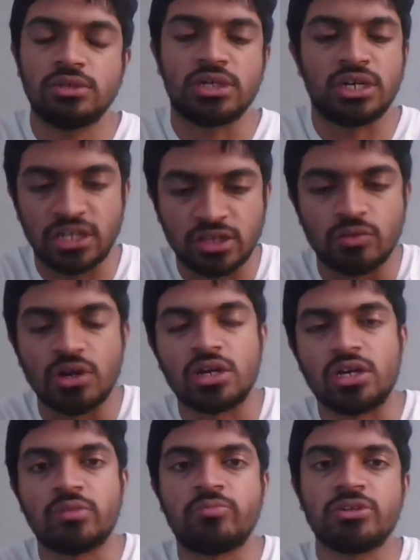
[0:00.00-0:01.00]
another
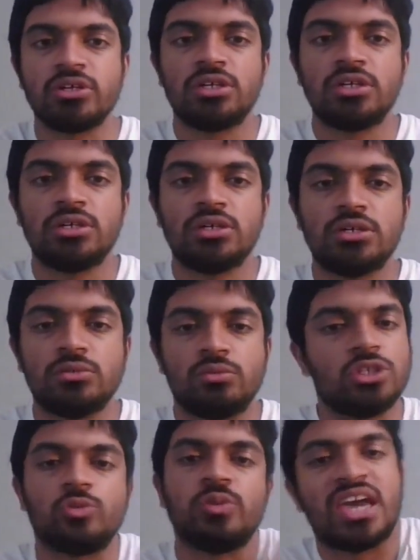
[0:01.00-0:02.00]
World Cup
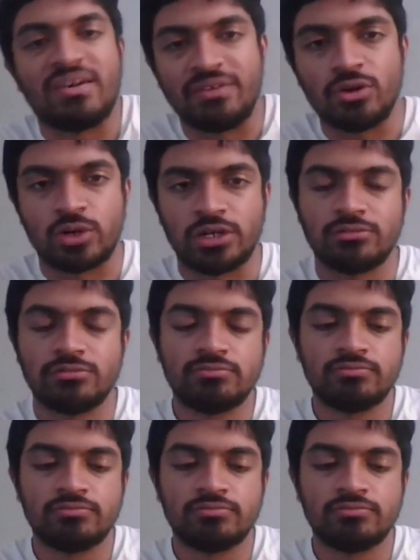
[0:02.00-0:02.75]
which we haven't won.